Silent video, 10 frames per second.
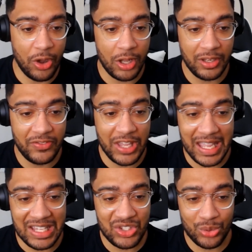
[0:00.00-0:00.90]
all of
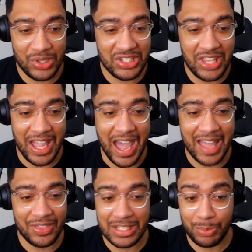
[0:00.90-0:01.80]
the injuries they
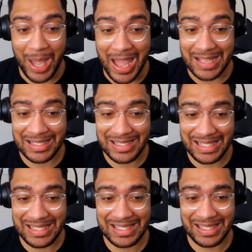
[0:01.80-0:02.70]
had this past
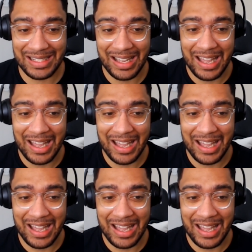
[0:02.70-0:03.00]
season,